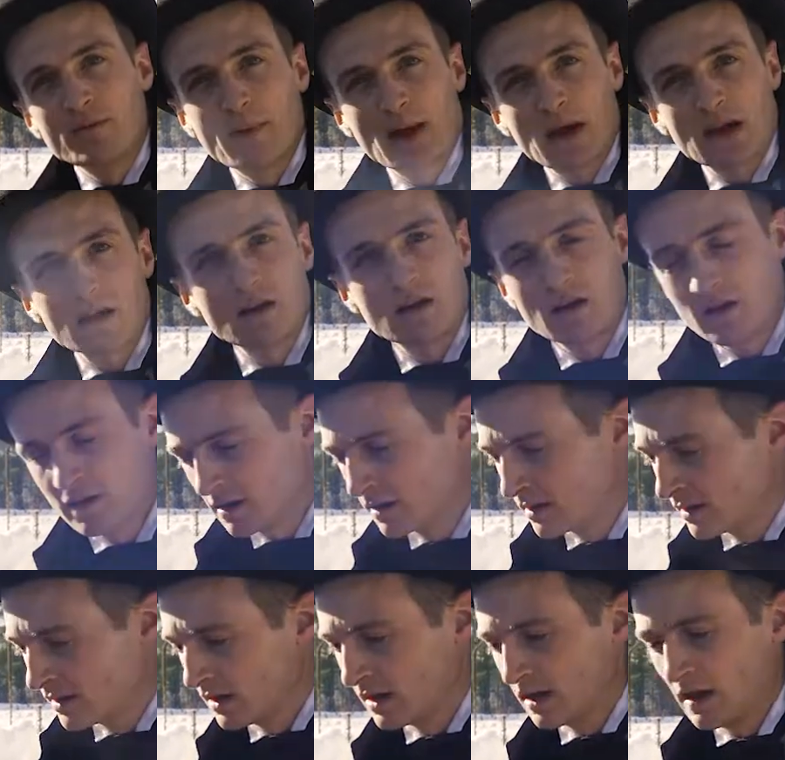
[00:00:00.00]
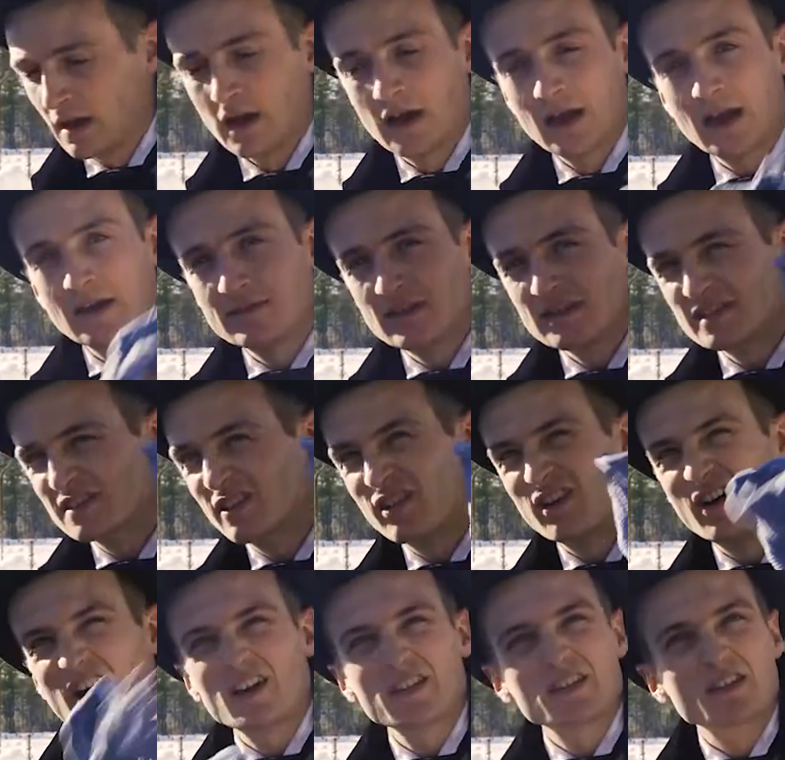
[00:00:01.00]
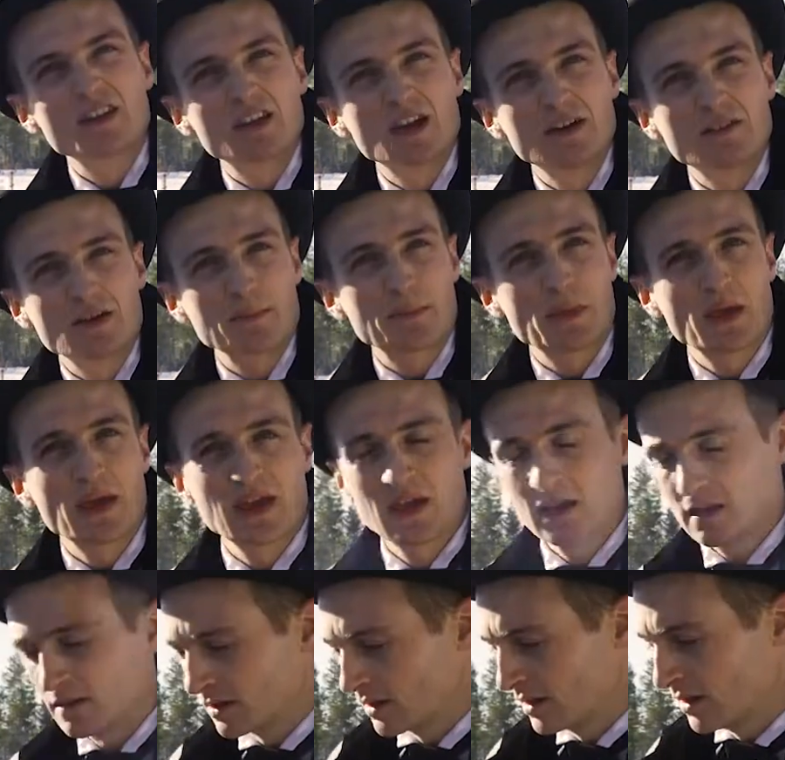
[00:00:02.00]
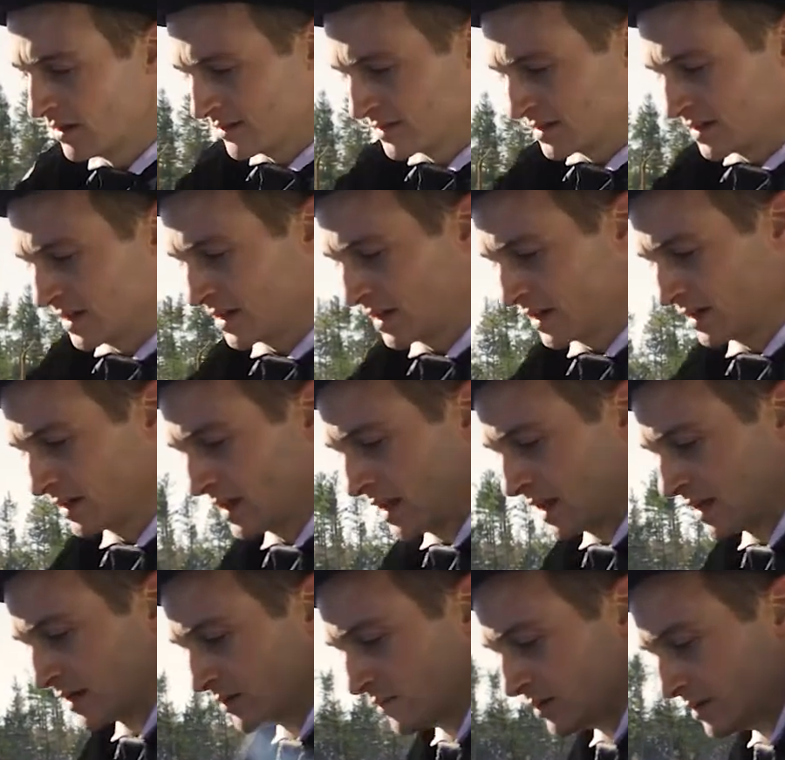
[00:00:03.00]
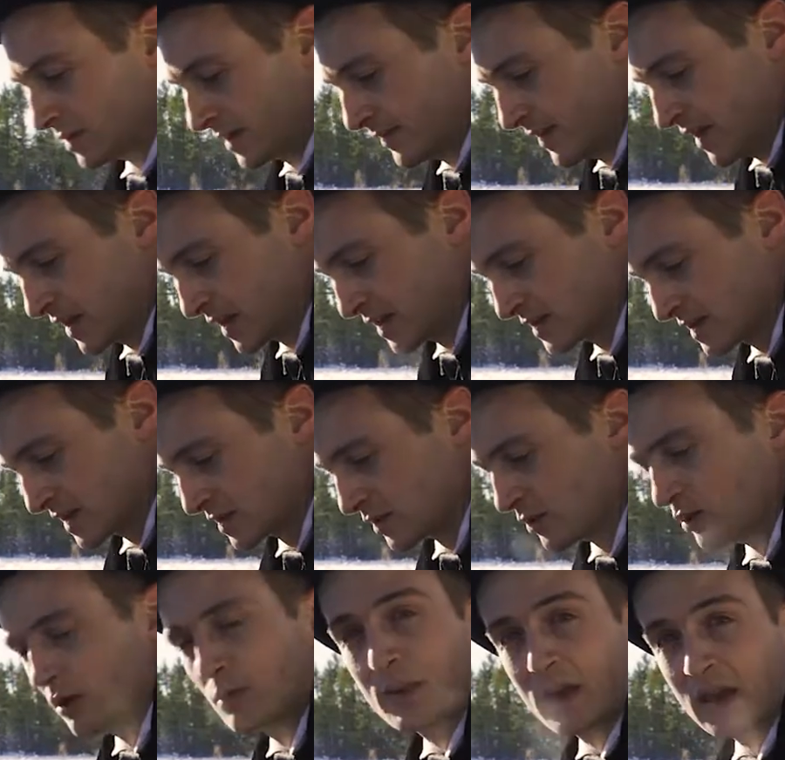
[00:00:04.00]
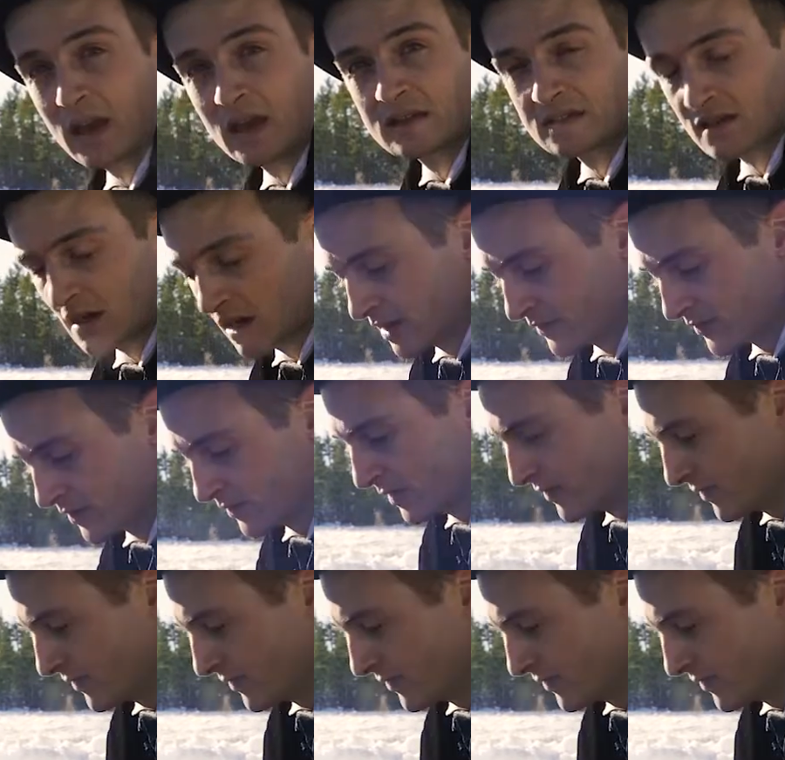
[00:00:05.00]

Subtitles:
back on. I have this cloth to cover up the handle so I can take a hold of it, because this whole pan's hot from the